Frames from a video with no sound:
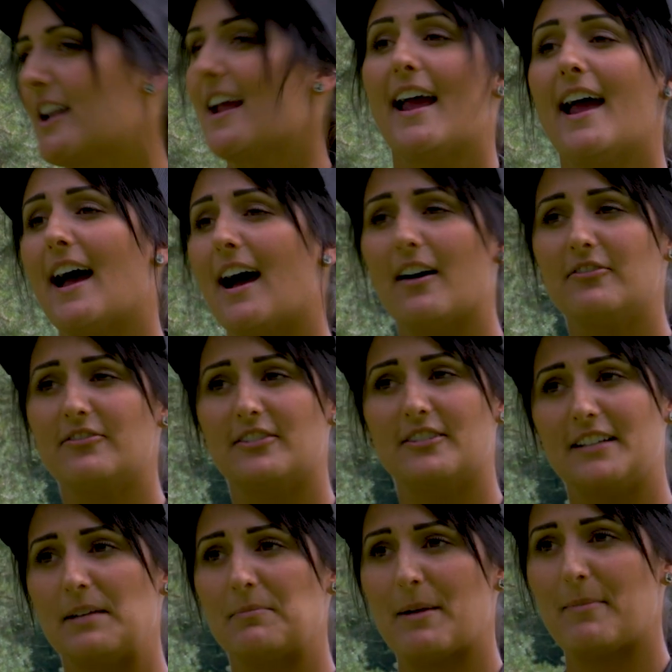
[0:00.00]
I have
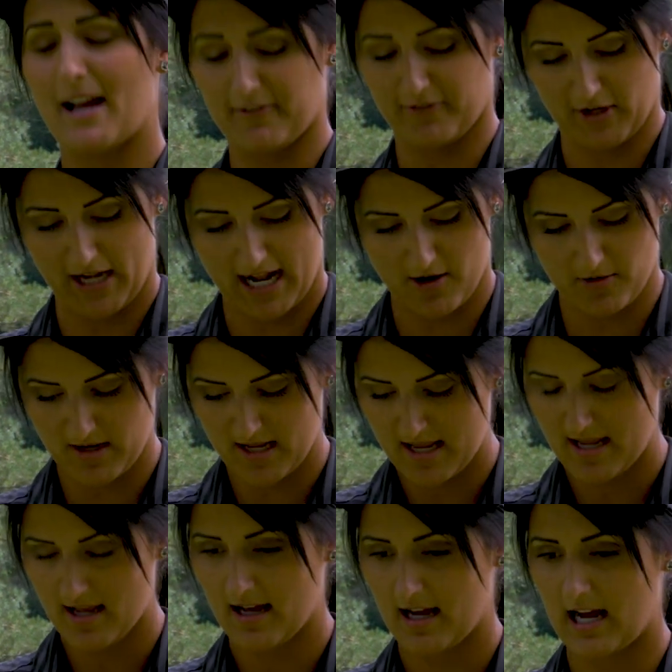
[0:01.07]
in my bag for now.
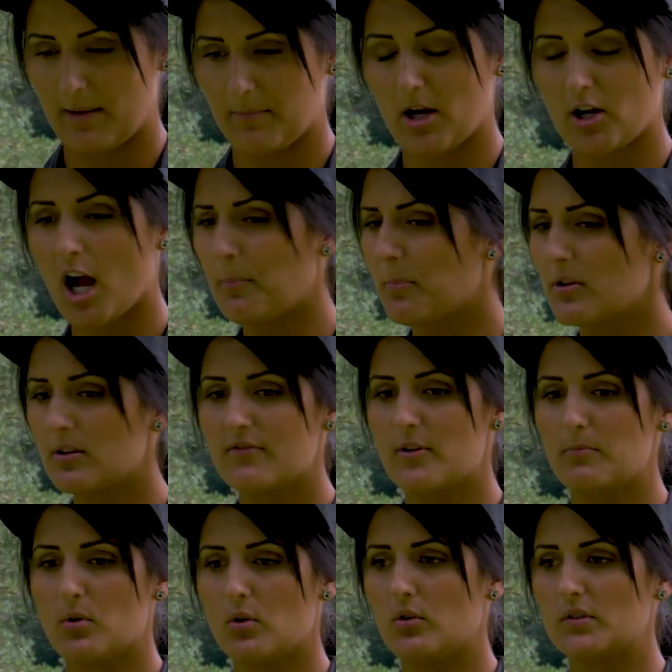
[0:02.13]
A couple of the
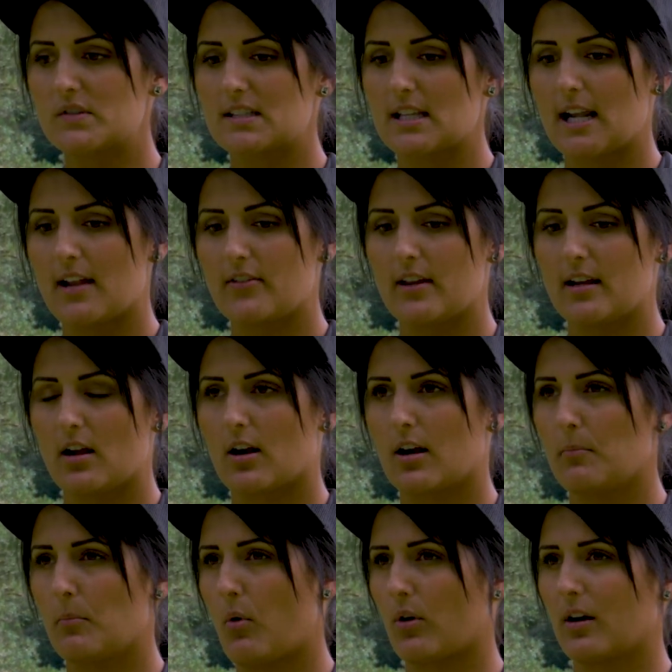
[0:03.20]
molds that I think are
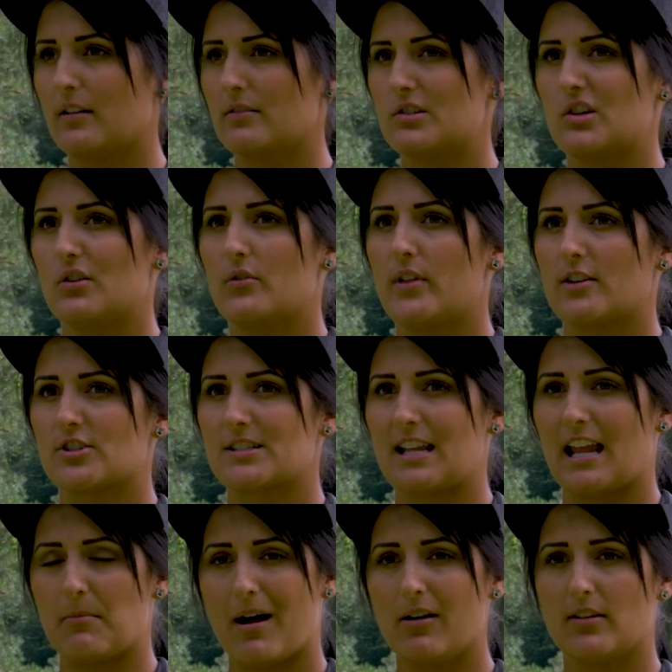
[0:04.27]
important too that just
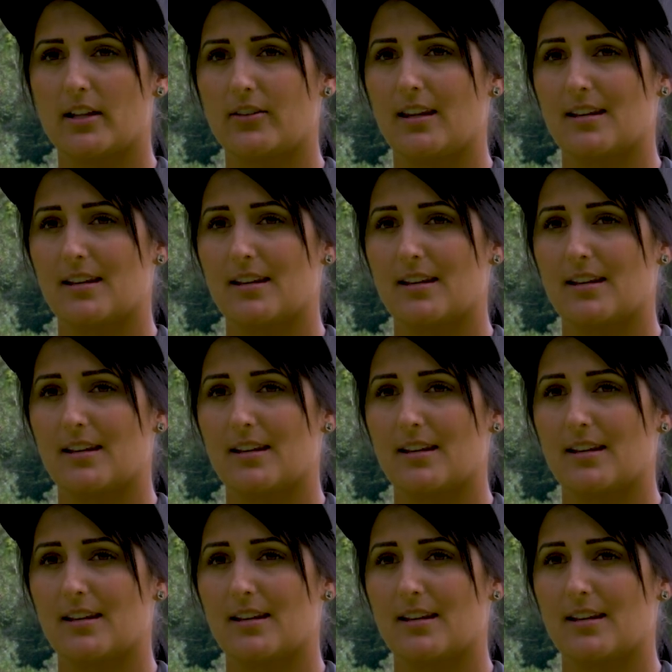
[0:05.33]
came out, like the